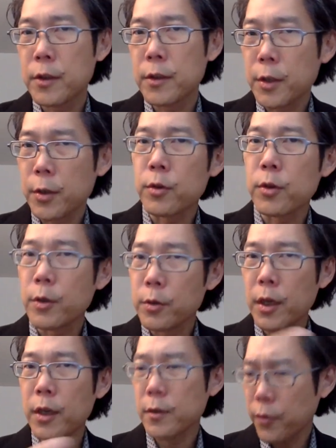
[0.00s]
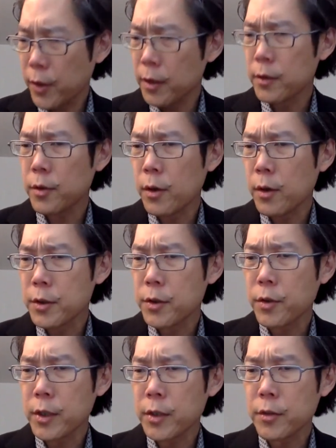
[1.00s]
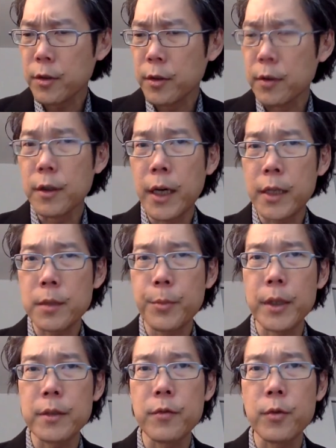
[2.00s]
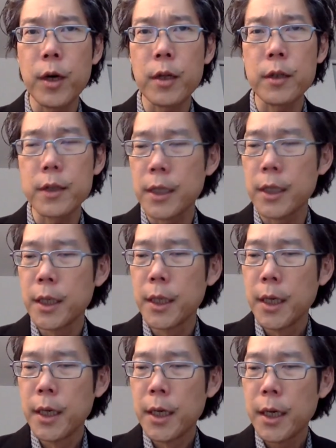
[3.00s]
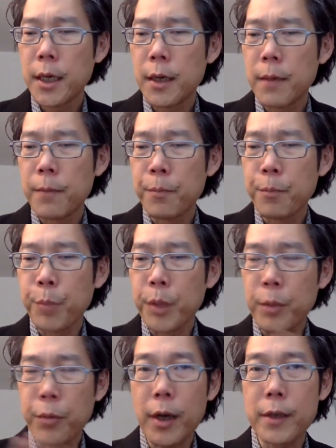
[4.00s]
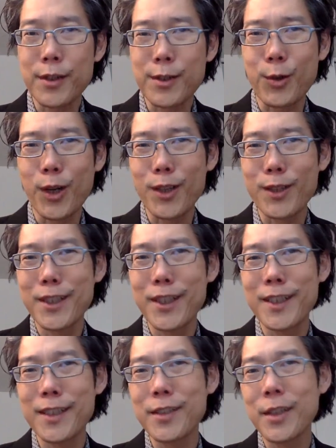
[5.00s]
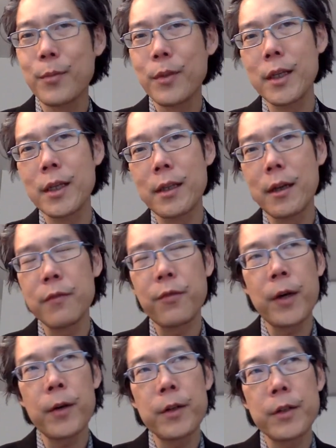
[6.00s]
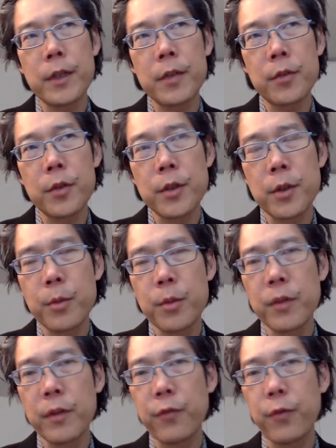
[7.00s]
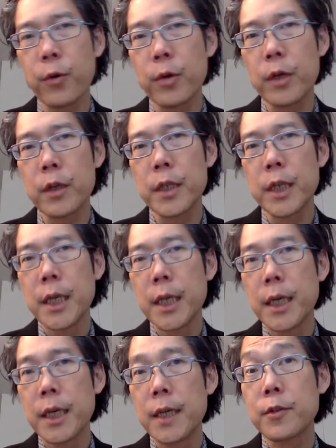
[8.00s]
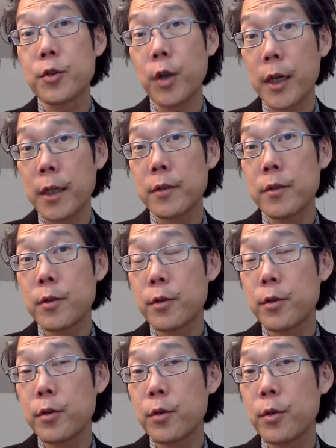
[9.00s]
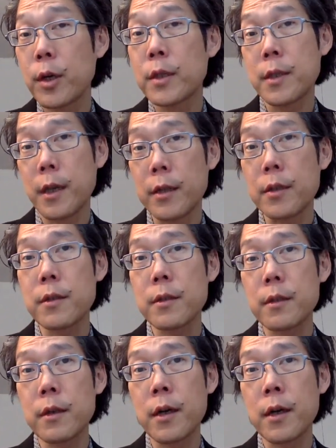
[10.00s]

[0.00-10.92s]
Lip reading: to children. Those kinds of things are structural aspects of quality. But the process quality is something that various countries are moving forward in trying to assess